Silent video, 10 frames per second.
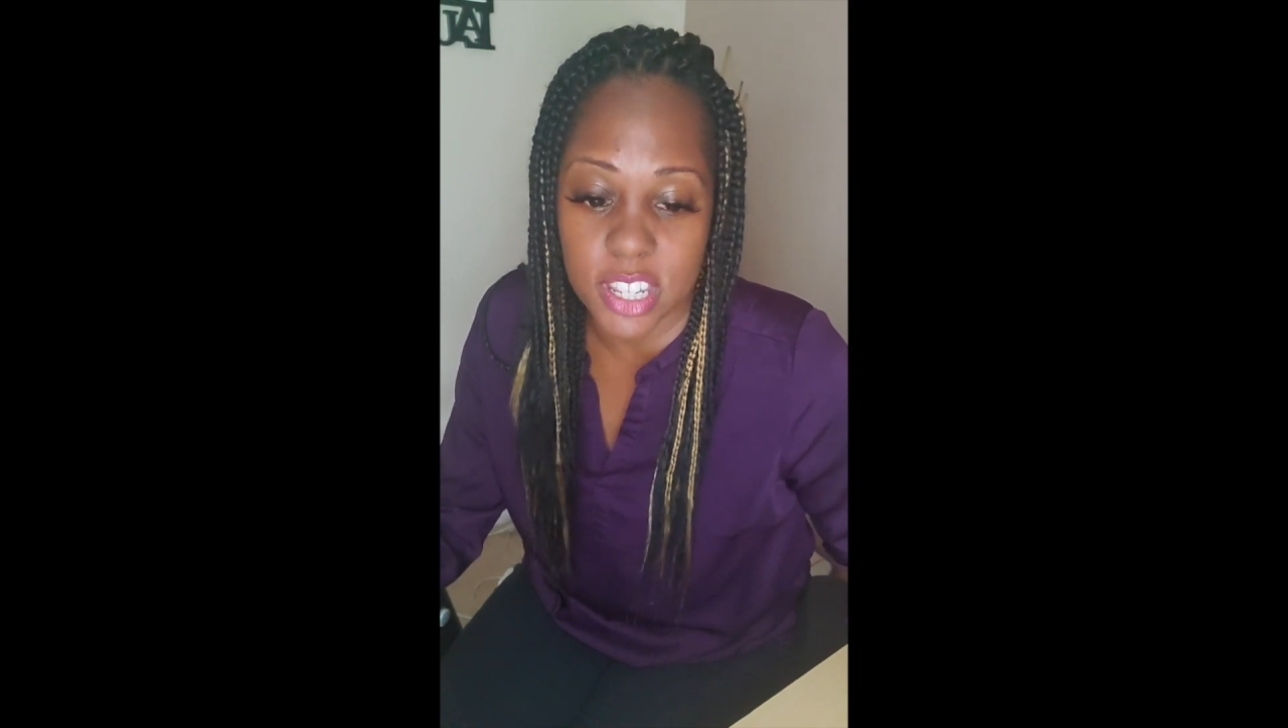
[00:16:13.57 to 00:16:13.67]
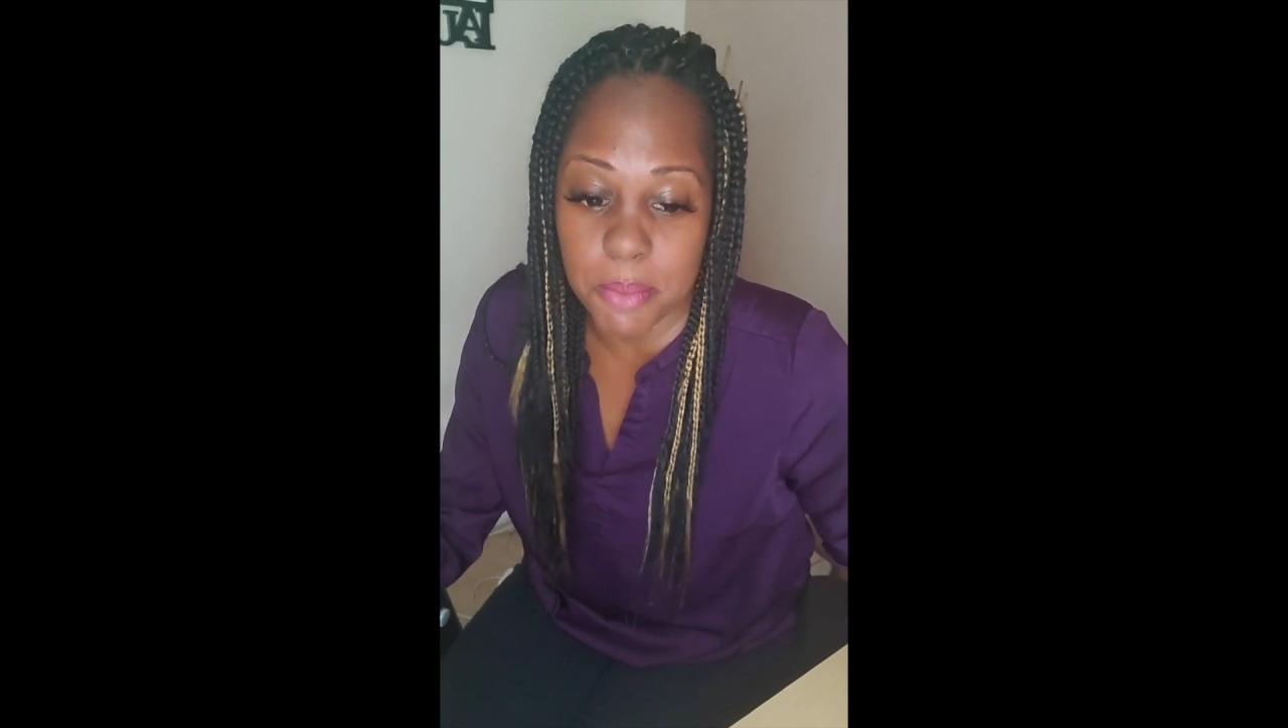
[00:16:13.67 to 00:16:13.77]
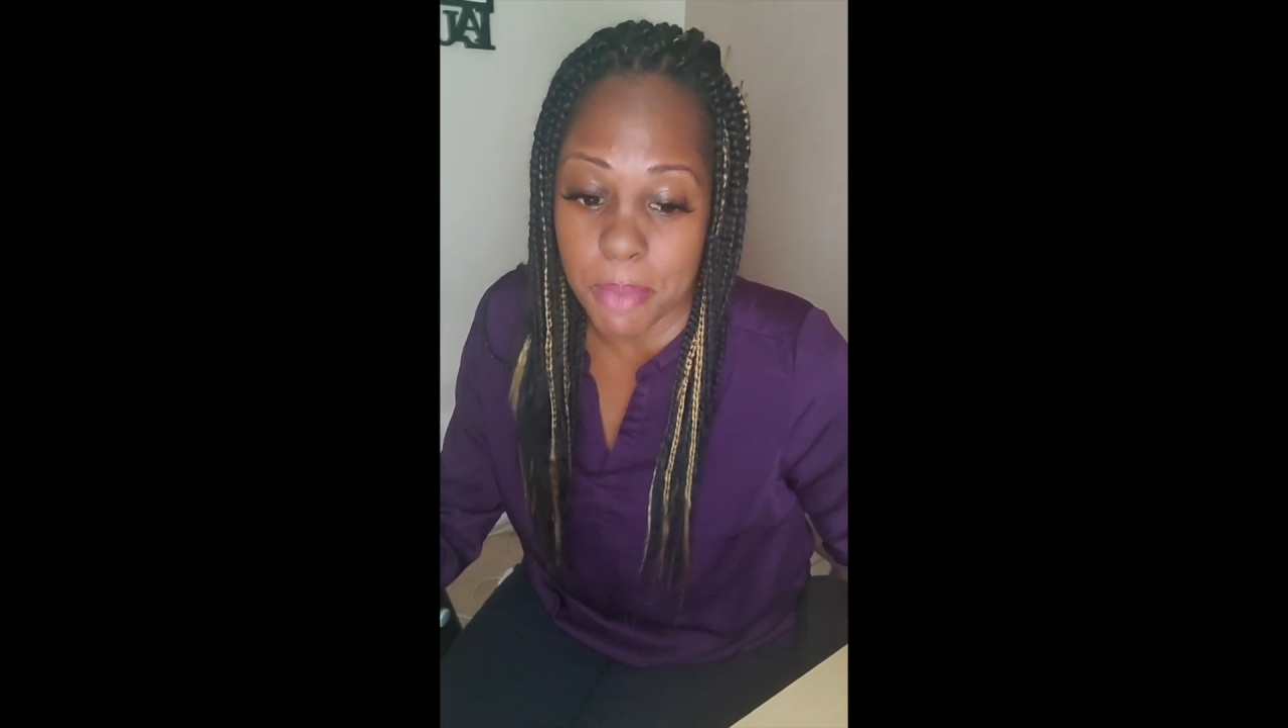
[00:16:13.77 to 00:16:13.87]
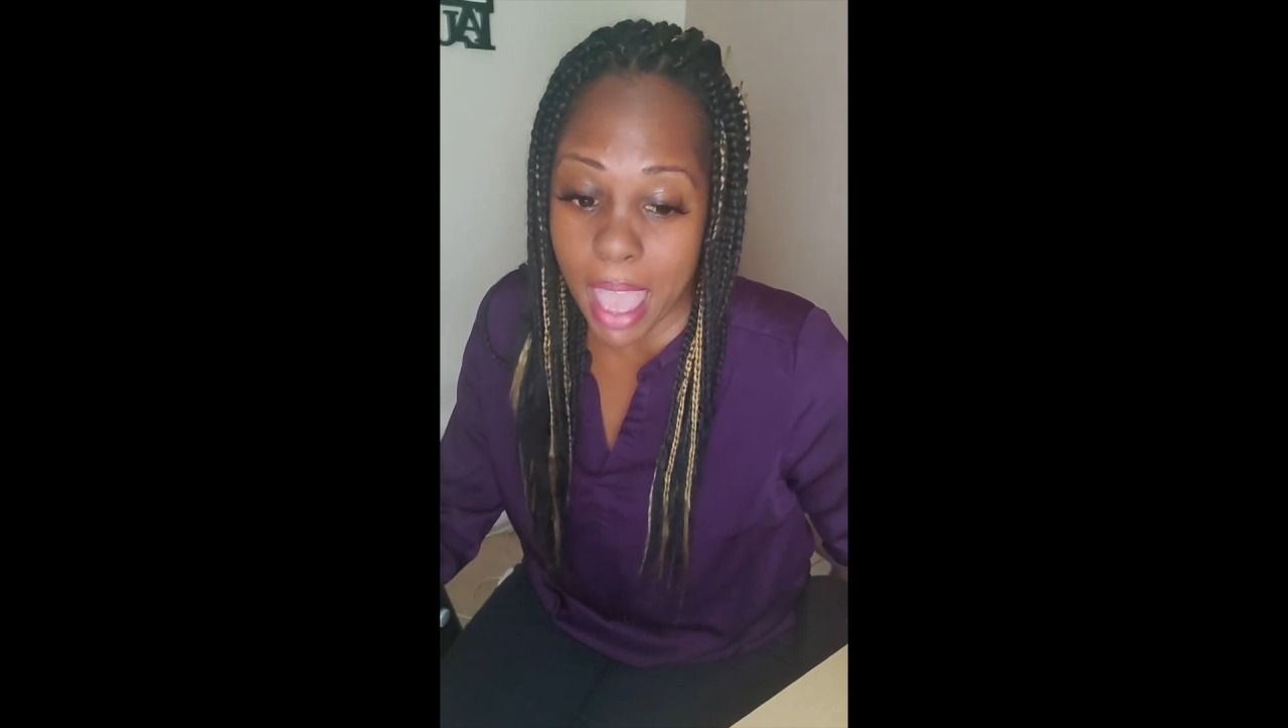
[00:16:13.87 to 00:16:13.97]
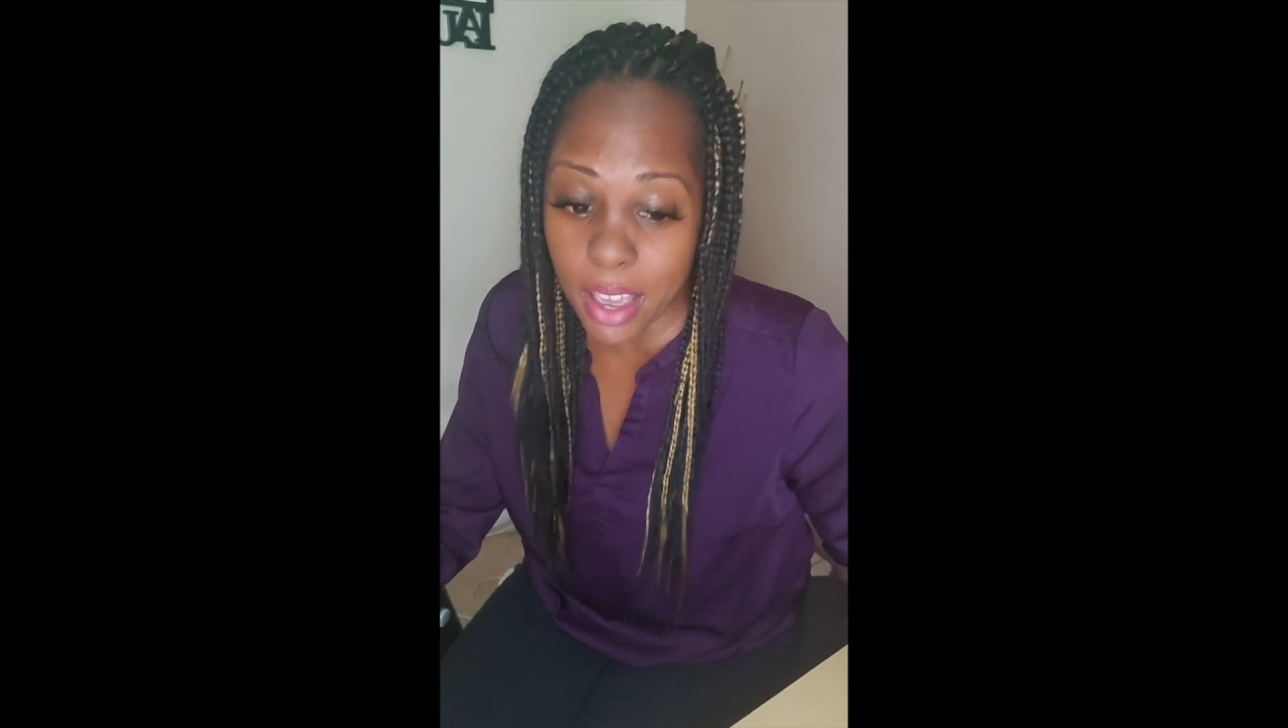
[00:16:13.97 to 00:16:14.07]
the
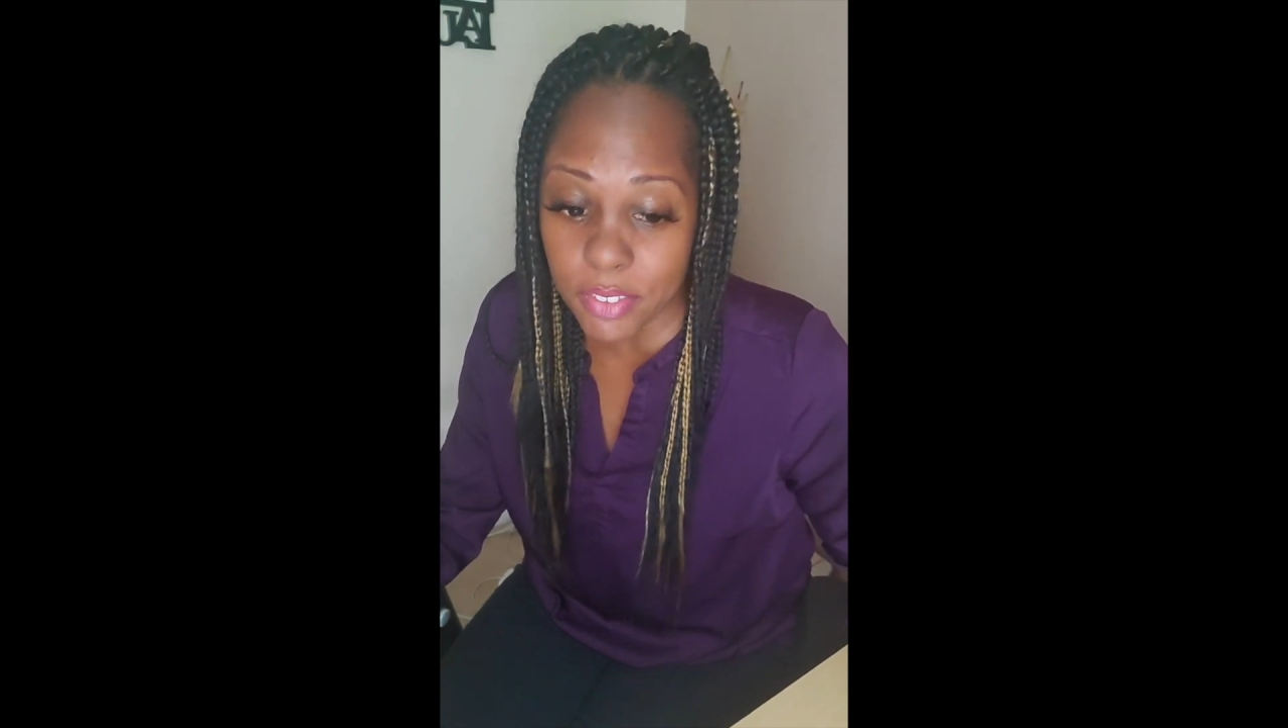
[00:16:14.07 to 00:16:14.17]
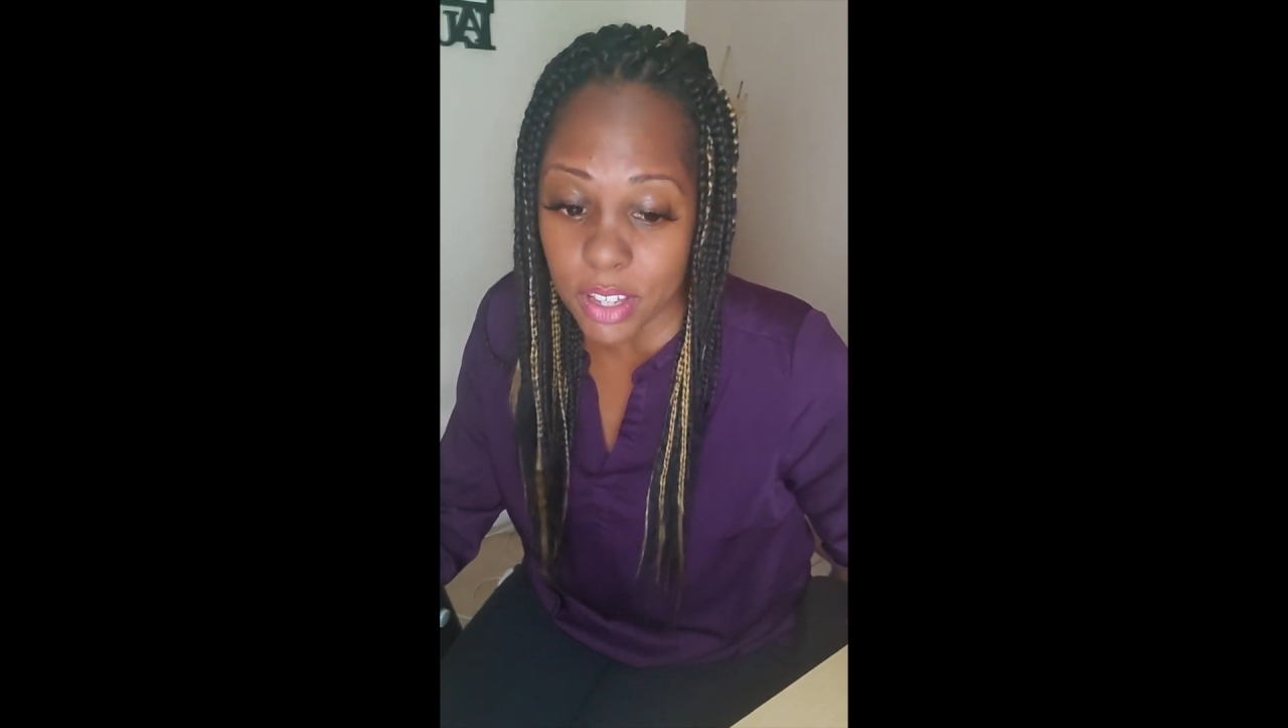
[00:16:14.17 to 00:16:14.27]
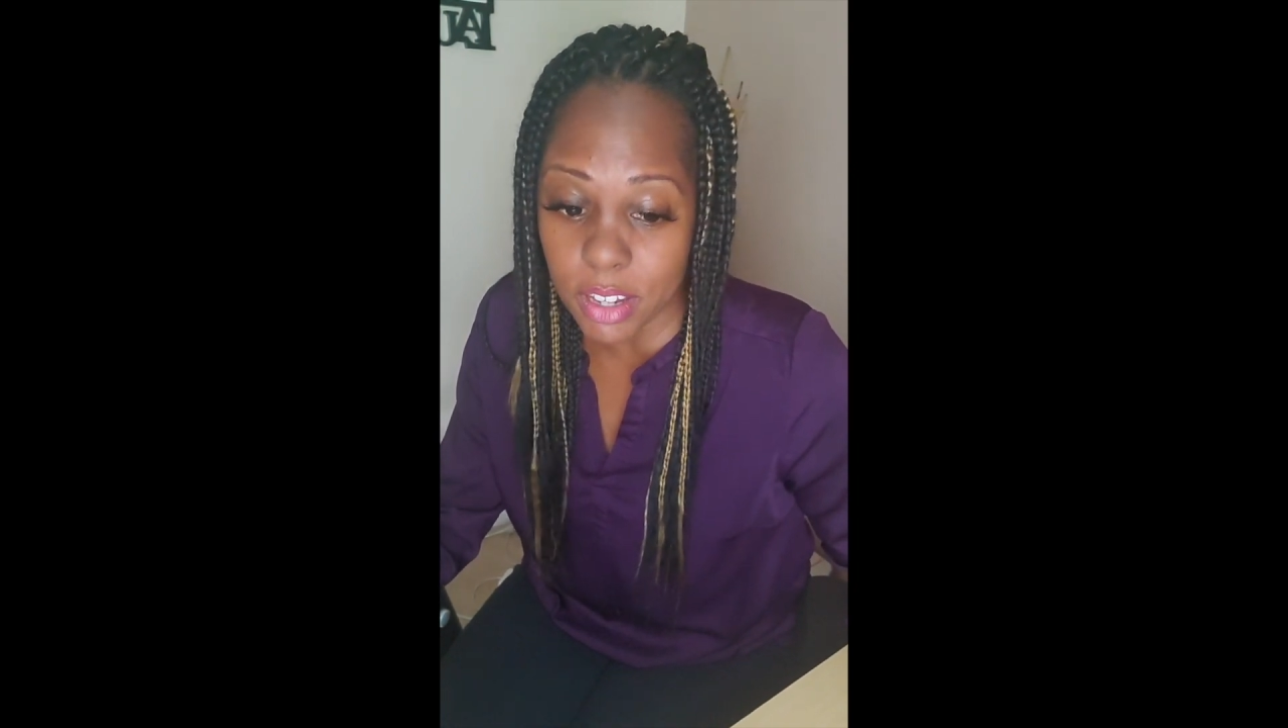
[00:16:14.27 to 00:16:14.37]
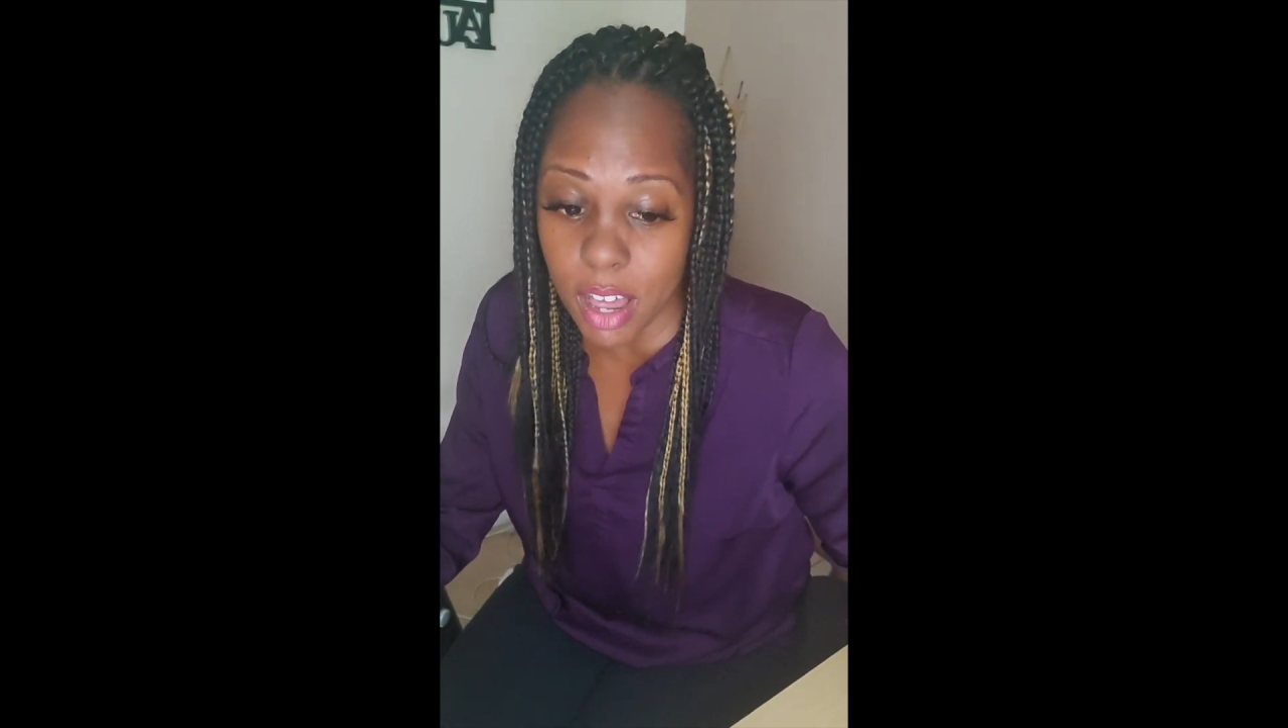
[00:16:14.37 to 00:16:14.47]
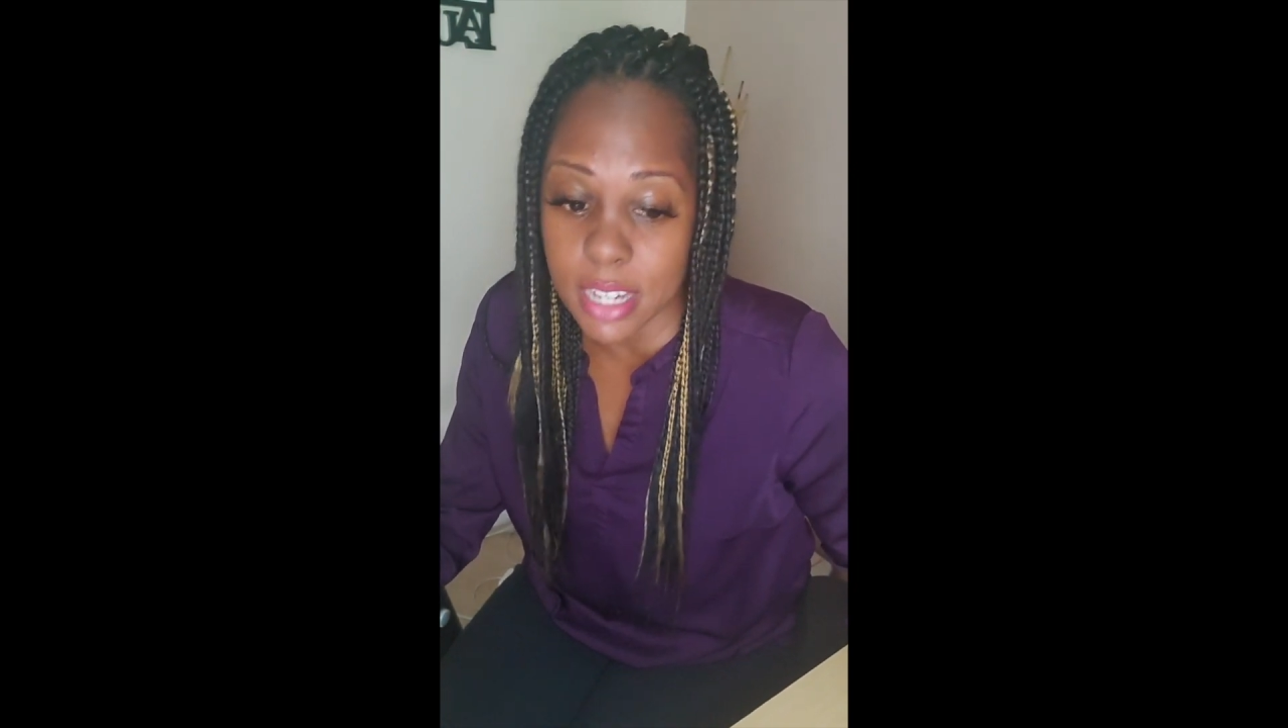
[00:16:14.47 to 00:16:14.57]
back of the
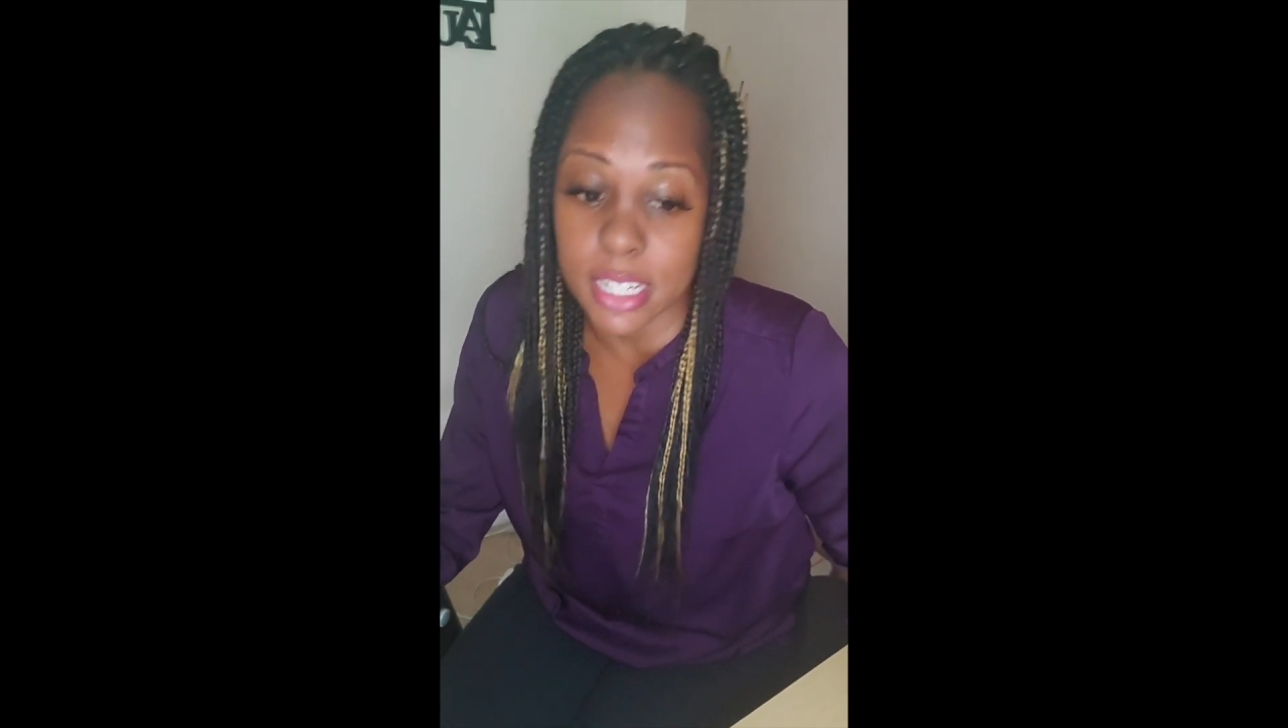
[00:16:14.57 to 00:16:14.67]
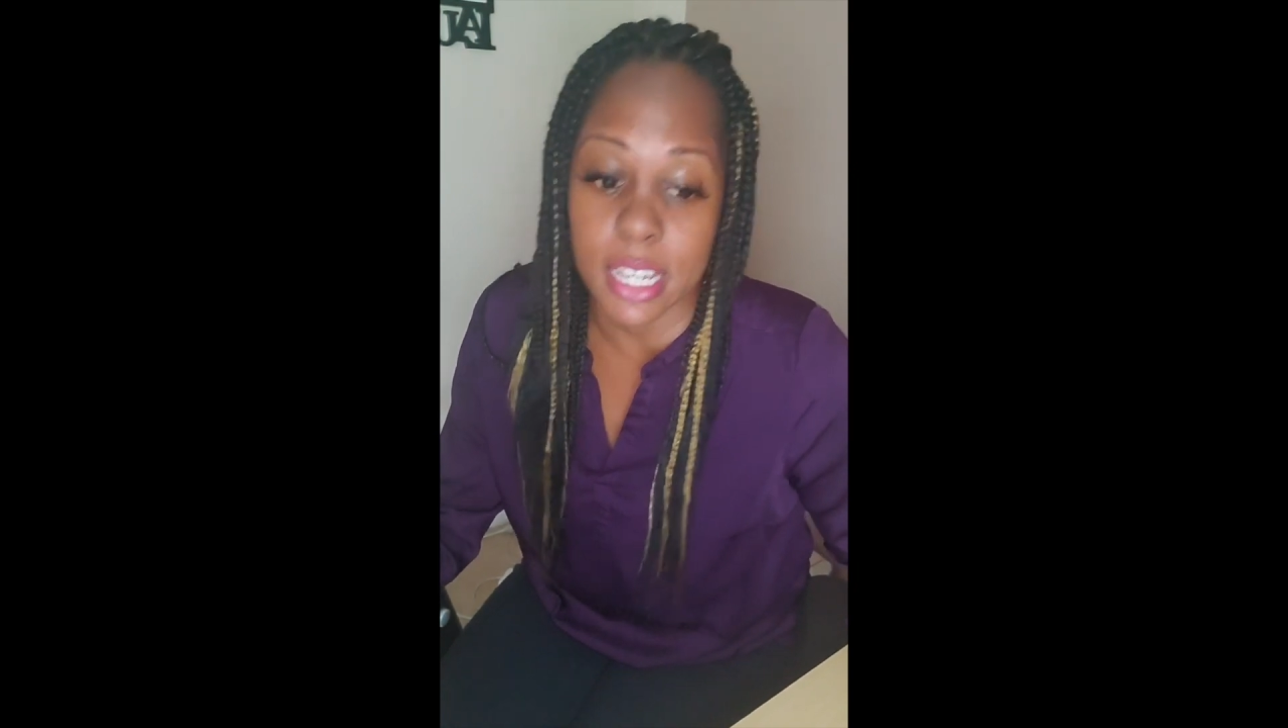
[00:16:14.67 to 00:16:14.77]
closet